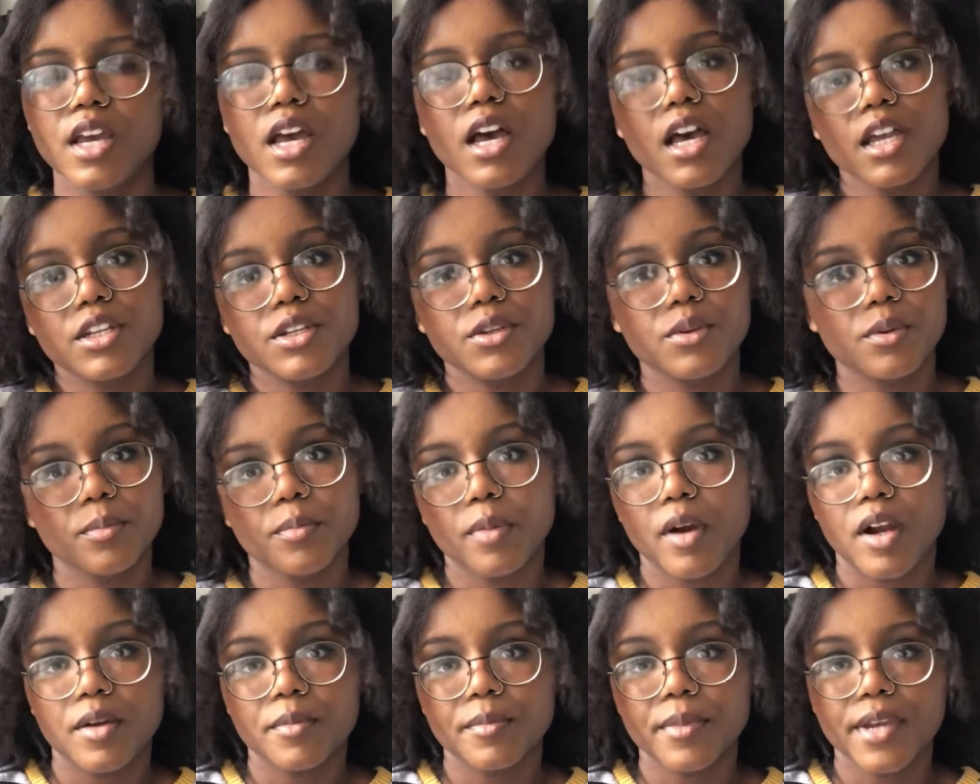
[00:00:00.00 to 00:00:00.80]
a new
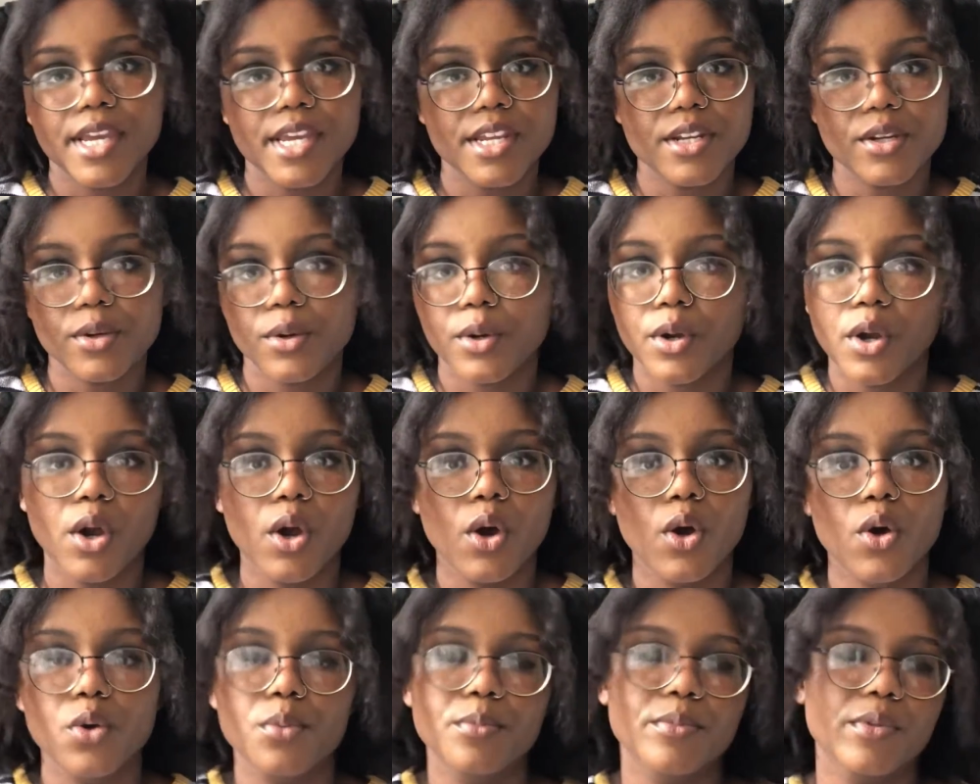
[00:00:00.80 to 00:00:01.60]
apartment or
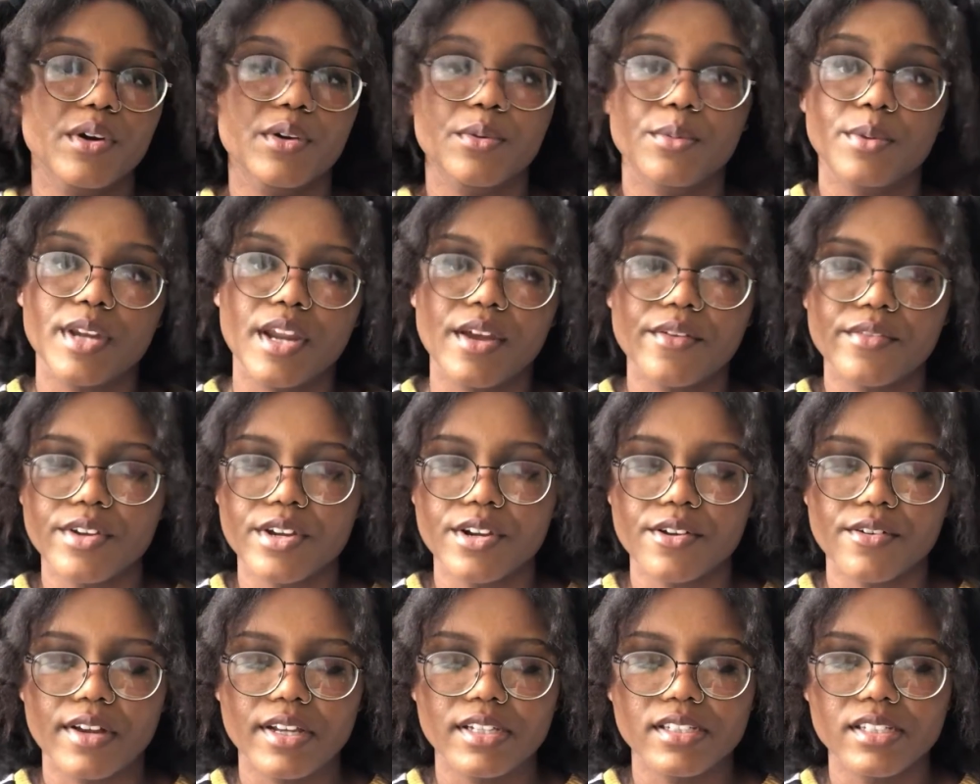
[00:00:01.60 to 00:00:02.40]
home or whatever
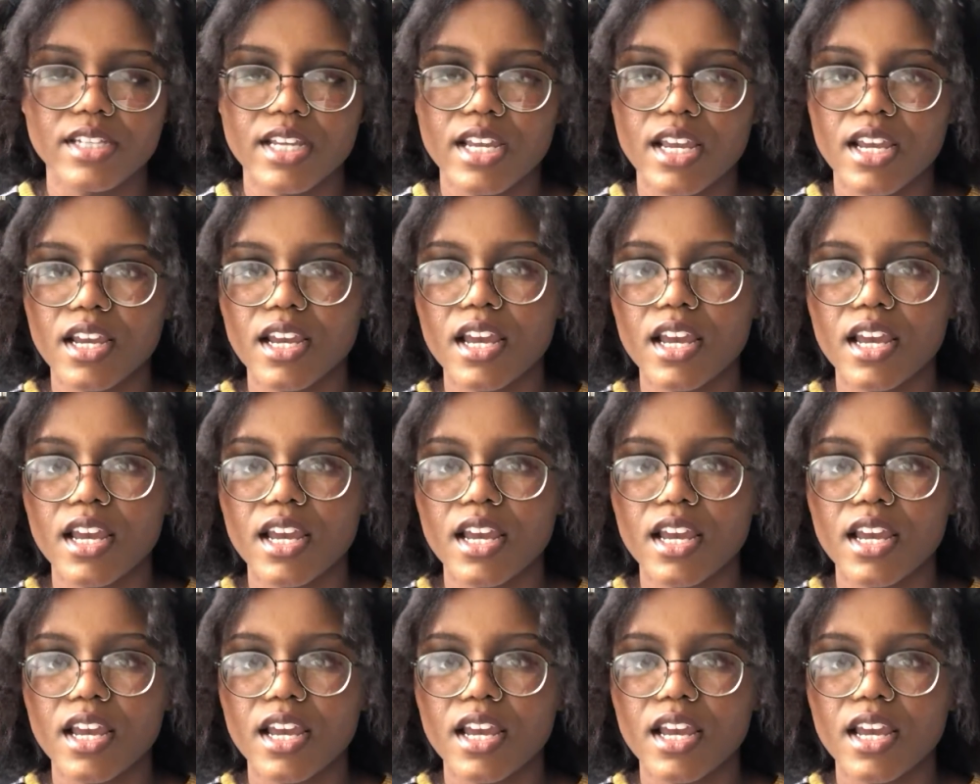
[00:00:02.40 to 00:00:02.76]
you're renting.